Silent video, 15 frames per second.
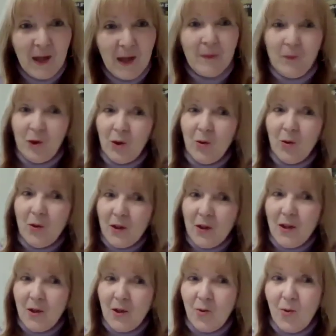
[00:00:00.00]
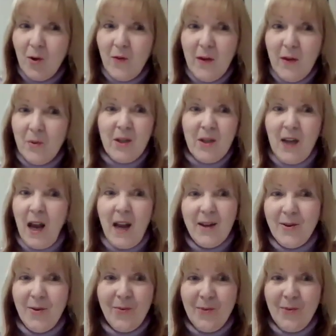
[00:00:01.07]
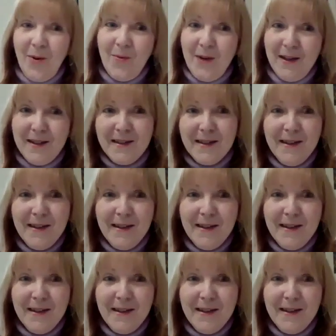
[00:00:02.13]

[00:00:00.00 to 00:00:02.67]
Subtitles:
And I'm sure there's a story, but I don't know it.